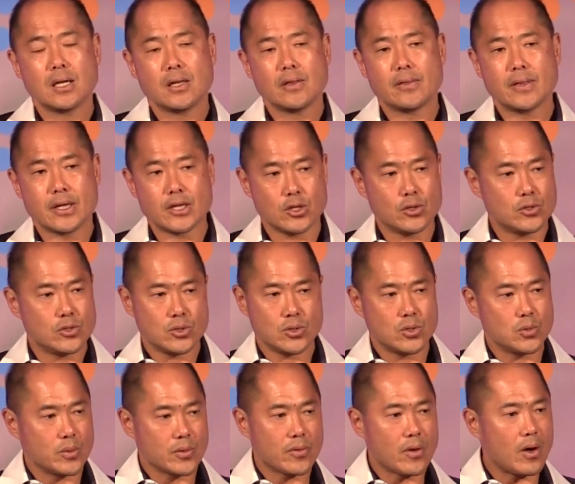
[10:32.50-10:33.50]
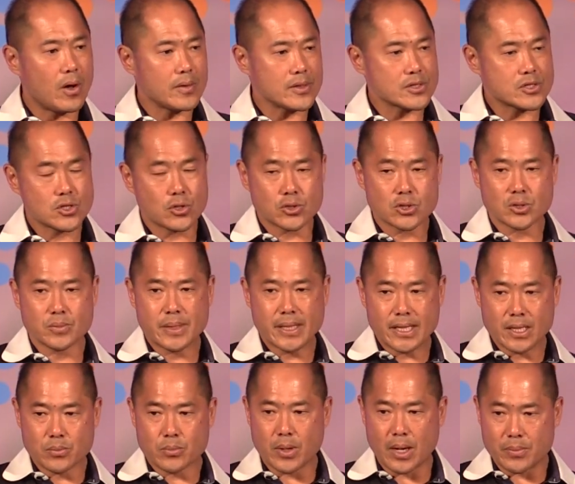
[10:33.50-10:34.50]
that you do with all the social
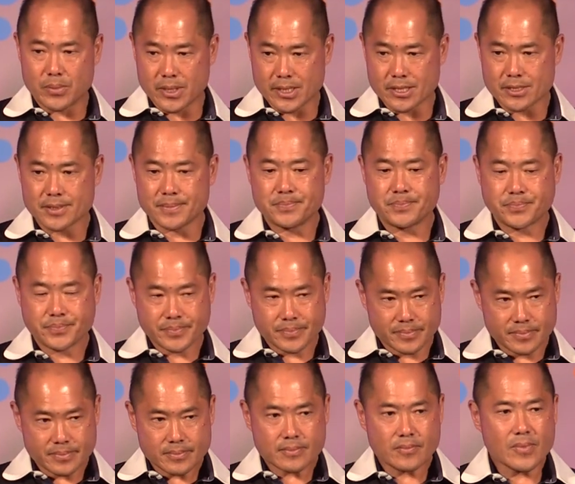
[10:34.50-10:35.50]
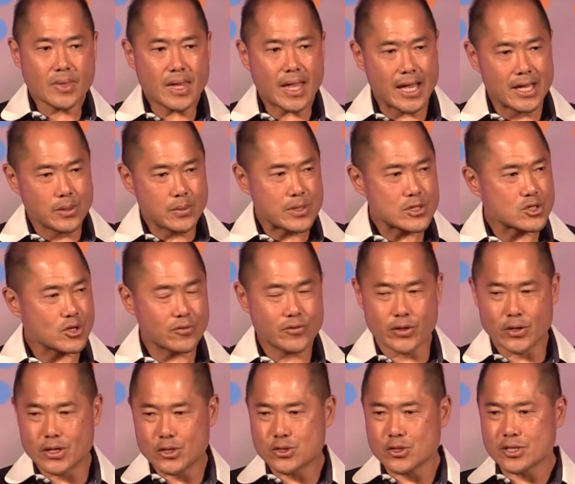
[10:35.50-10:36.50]
media properties. Anyway, so if
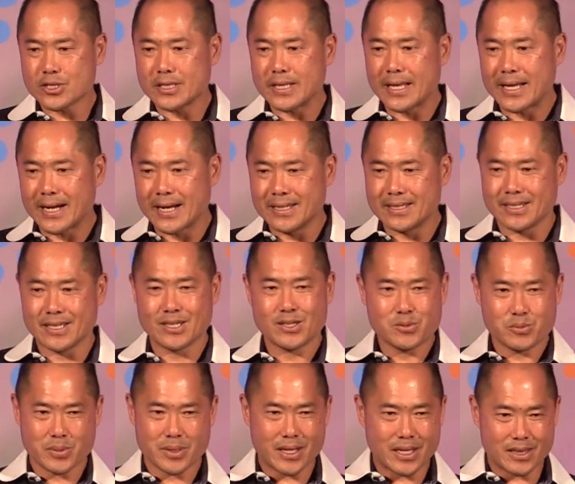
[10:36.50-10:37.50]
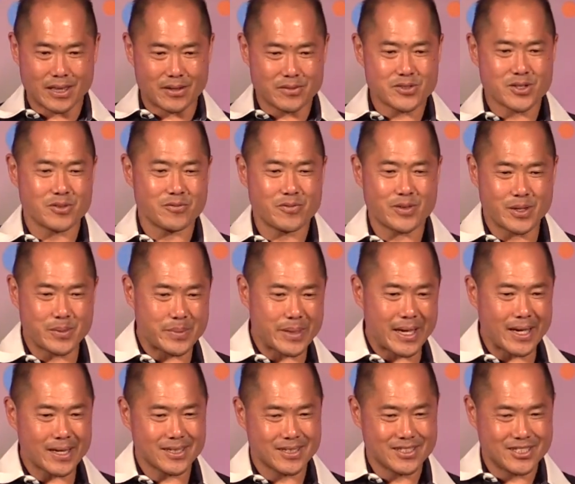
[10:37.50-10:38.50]
you're interested in that idea, I'd love some
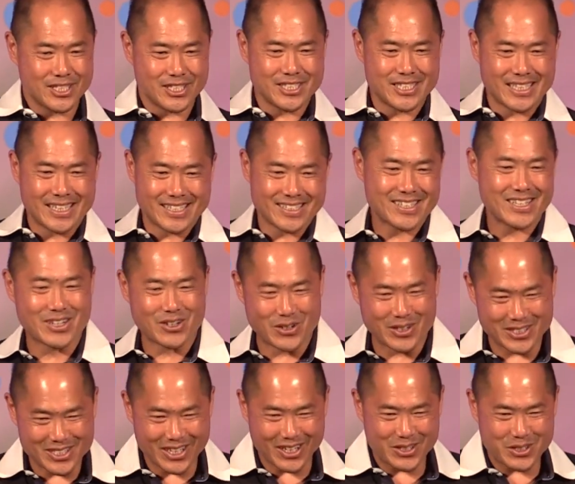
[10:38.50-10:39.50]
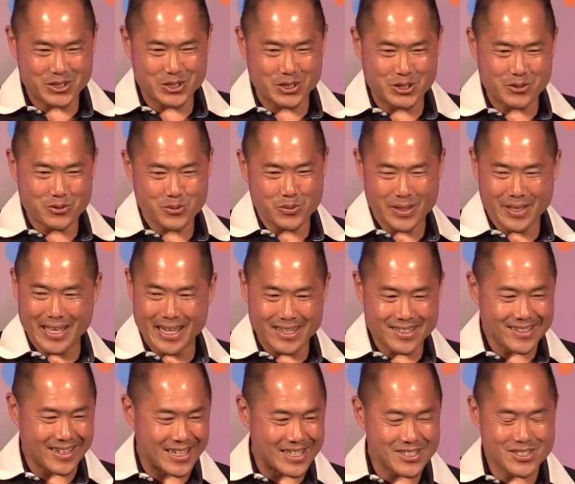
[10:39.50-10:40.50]
feedback. Gigi is here also with
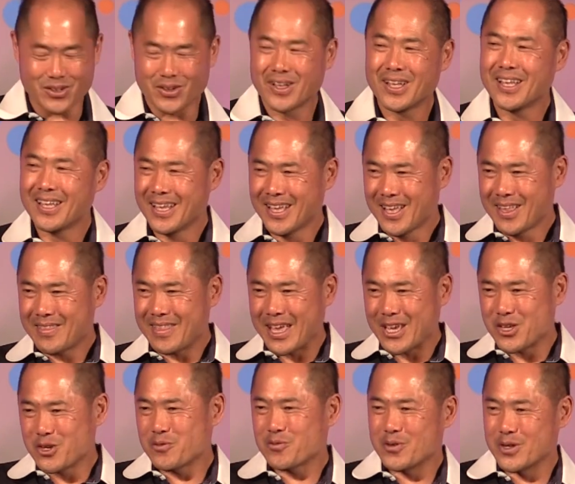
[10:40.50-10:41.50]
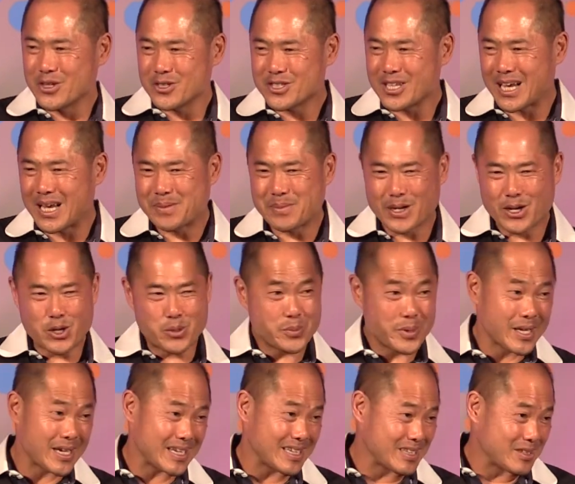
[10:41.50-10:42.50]
ACTAI, so thank you for your time. I hope
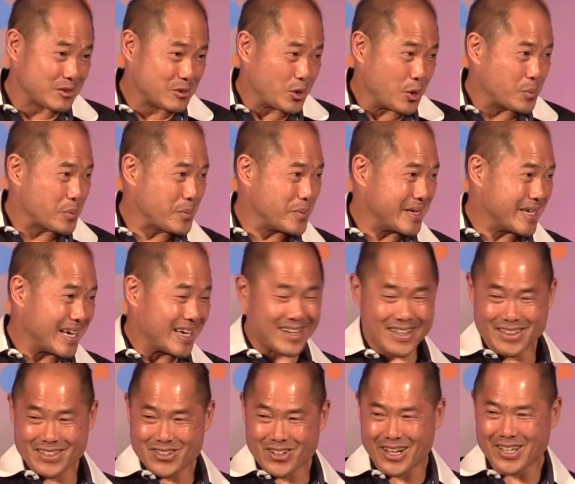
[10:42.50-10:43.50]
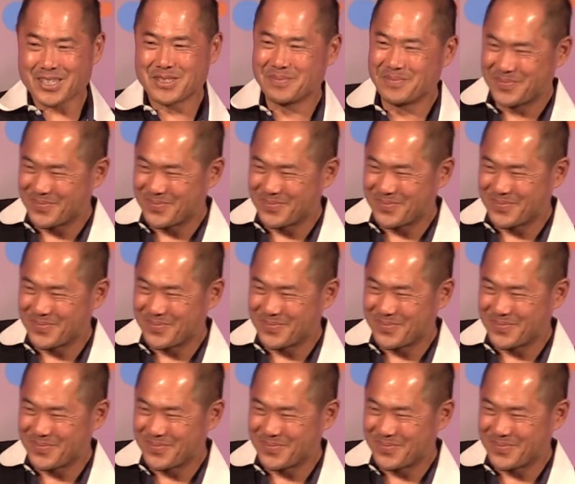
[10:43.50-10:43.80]
you got a little dopamine out of the talk.